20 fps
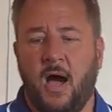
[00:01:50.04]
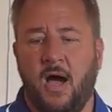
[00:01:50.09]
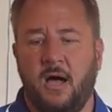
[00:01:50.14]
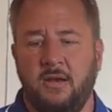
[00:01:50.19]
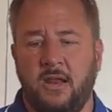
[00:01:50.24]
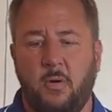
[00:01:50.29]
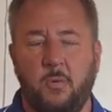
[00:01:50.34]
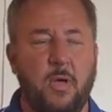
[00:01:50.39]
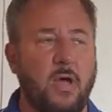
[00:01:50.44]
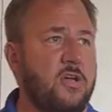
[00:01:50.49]

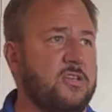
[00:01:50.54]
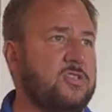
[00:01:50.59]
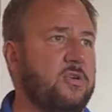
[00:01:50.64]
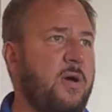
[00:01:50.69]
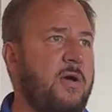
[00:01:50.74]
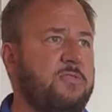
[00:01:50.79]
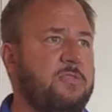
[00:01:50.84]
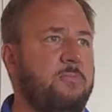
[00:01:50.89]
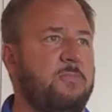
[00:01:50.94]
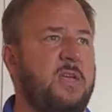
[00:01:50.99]
Now we also
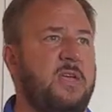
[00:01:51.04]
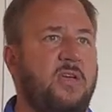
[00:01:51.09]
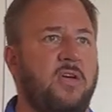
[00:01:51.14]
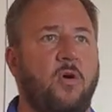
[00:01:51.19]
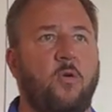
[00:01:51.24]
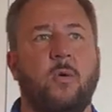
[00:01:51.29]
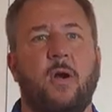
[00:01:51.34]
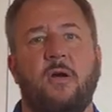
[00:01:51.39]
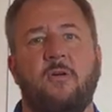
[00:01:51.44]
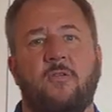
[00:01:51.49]
have to be
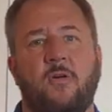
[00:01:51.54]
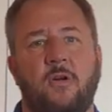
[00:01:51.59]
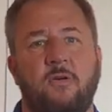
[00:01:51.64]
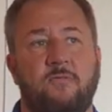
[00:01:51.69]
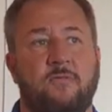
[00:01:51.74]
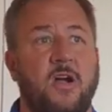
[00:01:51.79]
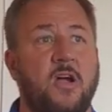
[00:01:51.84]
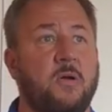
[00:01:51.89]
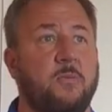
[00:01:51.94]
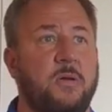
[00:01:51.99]
aware of our
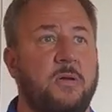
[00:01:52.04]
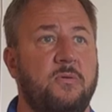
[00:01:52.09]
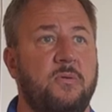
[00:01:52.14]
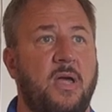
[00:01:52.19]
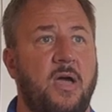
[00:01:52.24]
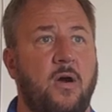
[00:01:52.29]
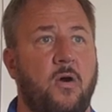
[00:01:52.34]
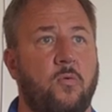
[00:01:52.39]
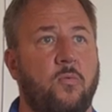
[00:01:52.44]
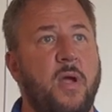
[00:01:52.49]
environment.
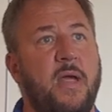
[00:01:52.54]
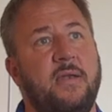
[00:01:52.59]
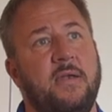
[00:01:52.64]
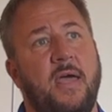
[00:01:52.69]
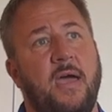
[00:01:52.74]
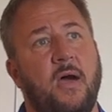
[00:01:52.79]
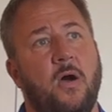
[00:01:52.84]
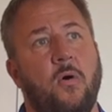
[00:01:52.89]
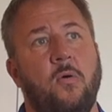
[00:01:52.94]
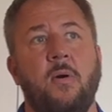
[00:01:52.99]
Now right
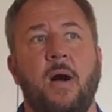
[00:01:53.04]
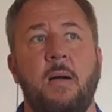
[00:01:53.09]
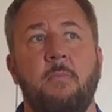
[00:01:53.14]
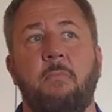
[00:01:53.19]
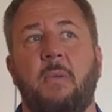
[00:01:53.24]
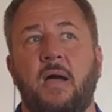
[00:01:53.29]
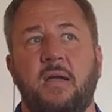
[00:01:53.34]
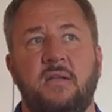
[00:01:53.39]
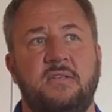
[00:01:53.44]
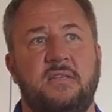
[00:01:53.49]
now
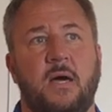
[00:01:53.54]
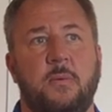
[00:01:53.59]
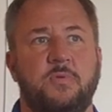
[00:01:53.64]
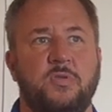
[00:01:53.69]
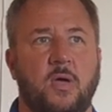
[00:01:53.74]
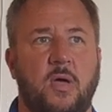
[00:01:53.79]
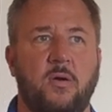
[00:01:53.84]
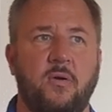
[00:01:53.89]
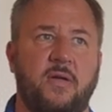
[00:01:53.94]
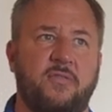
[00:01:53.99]
I'm mic'd up,
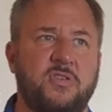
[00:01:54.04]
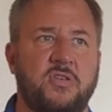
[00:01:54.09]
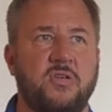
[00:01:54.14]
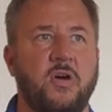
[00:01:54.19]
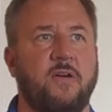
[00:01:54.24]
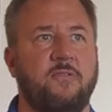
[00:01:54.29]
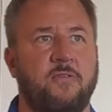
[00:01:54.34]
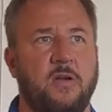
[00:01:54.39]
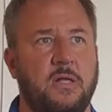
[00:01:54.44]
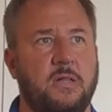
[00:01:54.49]
so I don't have to
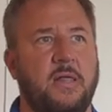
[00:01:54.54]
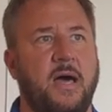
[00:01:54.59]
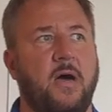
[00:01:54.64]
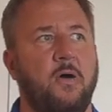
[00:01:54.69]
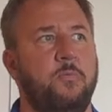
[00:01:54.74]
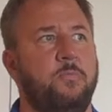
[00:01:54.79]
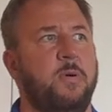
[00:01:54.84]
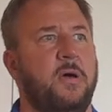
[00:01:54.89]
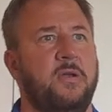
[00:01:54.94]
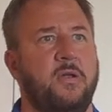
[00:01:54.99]
talk very
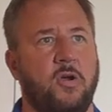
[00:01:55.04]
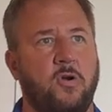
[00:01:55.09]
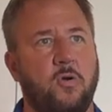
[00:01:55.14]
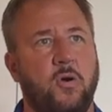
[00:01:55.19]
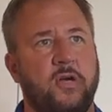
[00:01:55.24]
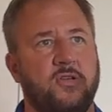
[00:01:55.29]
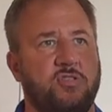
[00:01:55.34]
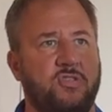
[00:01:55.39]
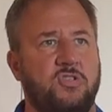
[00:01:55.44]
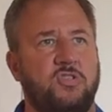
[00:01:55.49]
loud. But
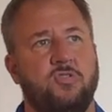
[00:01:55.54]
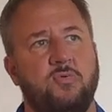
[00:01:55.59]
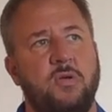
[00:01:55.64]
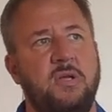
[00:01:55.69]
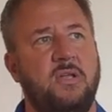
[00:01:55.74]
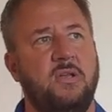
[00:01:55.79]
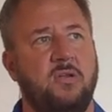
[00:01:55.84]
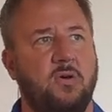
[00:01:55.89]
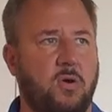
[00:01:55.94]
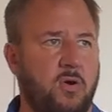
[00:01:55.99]
across the
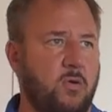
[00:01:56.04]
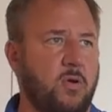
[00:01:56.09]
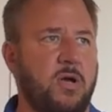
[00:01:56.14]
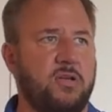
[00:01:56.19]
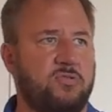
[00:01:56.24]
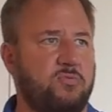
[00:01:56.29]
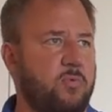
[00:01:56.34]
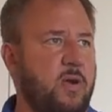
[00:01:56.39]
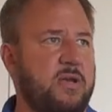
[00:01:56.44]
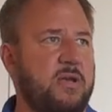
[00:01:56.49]
street or
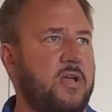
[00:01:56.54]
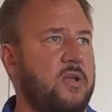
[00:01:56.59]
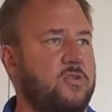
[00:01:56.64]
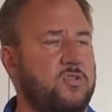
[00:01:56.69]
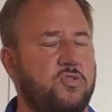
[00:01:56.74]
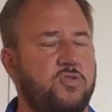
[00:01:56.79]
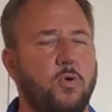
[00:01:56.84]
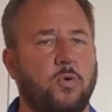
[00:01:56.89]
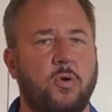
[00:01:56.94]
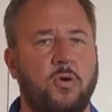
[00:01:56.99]
across right
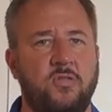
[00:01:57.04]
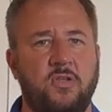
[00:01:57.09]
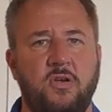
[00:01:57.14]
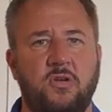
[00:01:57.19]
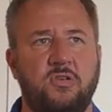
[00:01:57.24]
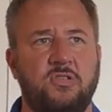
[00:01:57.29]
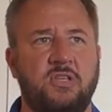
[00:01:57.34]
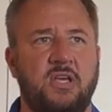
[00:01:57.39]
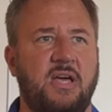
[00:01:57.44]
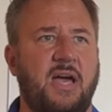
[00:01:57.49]
next door,
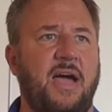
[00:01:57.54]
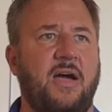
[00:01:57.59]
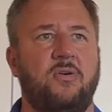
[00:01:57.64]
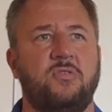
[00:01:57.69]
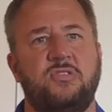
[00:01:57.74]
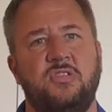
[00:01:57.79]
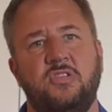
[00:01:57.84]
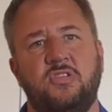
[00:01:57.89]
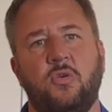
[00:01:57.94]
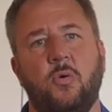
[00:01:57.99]
there's a
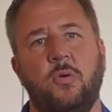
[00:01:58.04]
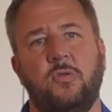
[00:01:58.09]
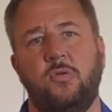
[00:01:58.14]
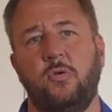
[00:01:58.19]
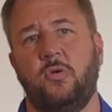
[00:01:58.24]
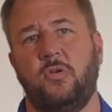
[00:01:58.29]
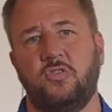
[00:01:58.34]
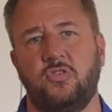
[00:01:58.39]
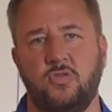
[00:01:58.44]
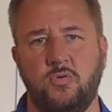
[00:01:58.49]
house that's going
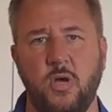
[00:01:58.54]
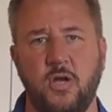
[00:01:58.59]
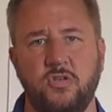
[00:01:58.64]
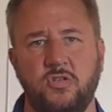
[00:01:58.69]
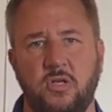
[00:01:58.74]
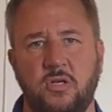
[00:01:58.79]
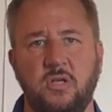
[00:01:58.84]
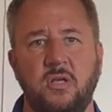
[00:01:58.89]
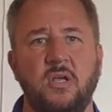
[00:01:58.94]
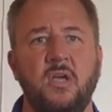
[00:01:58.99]
through
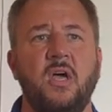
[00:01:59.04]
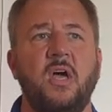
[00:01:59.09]
construction.